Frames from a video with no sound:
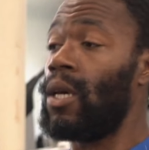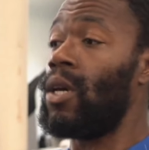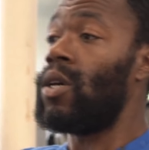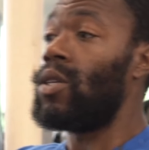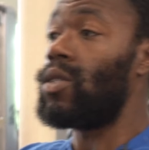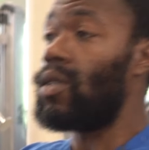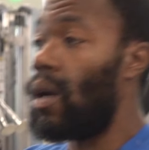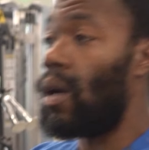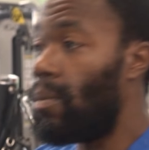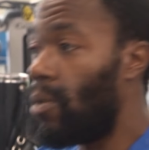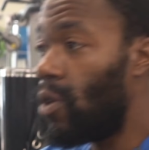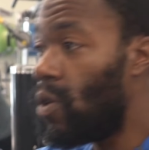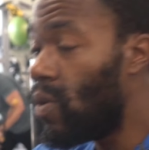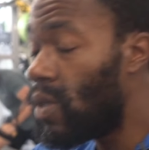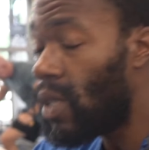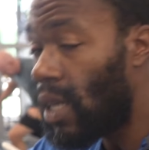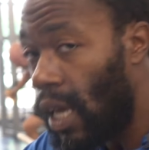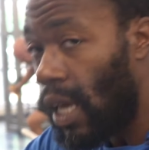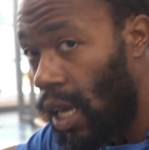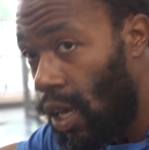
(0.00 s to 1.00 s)
So I'm
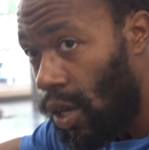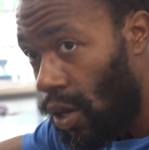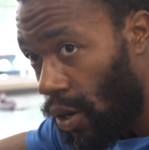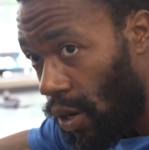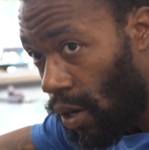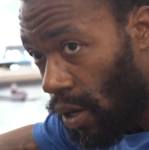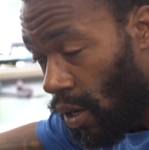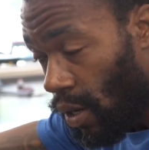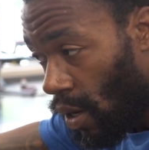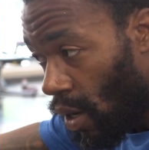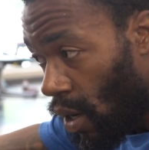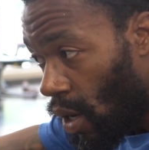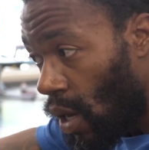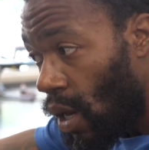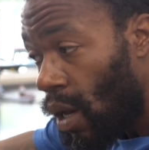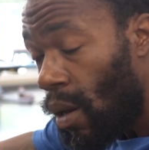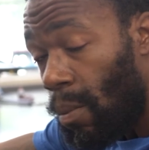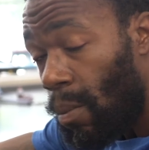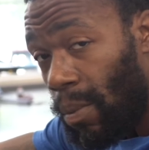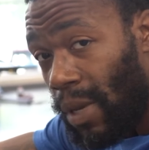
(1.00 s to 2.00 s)
using here,
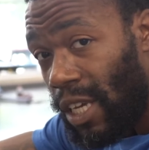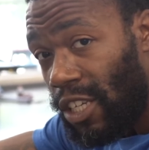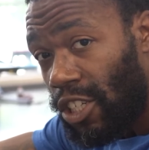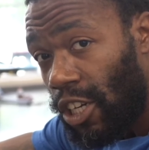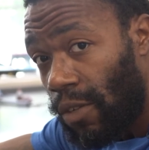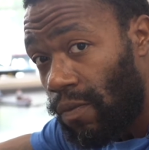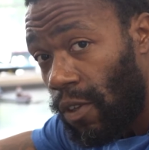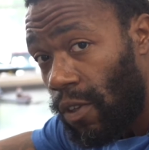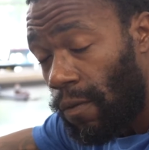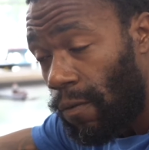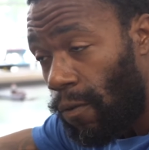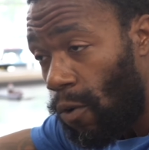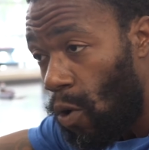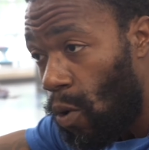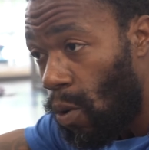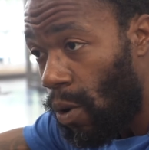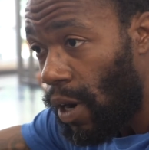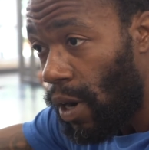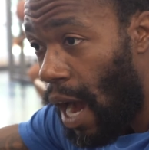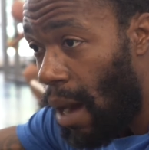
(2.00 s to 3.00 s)
me shifting forward,